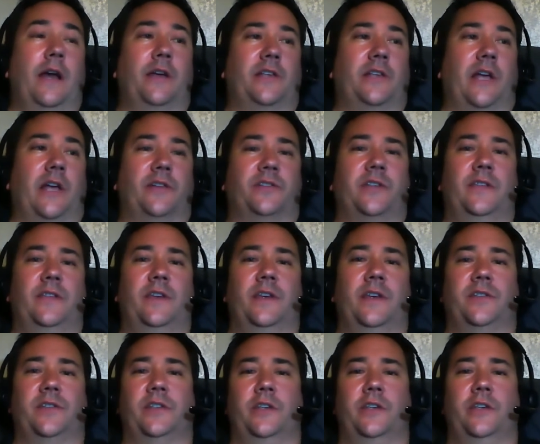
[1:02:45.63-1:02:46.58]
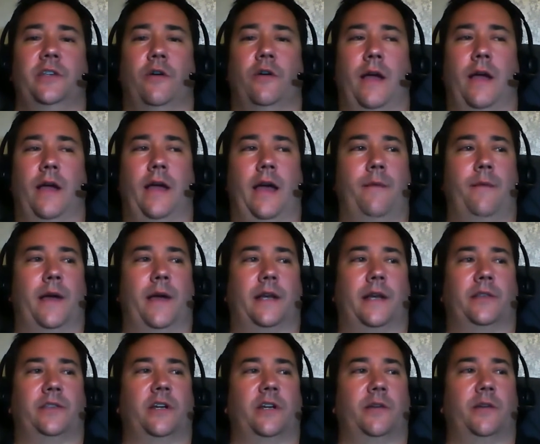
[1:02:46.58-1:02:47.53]
I'll say this, you know, I'm not
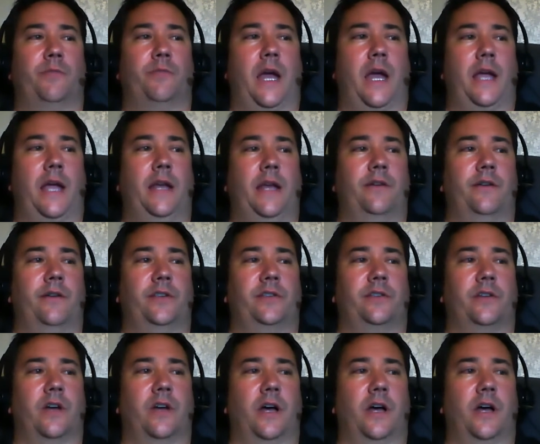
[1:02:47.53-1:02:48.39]
going to tear binaries,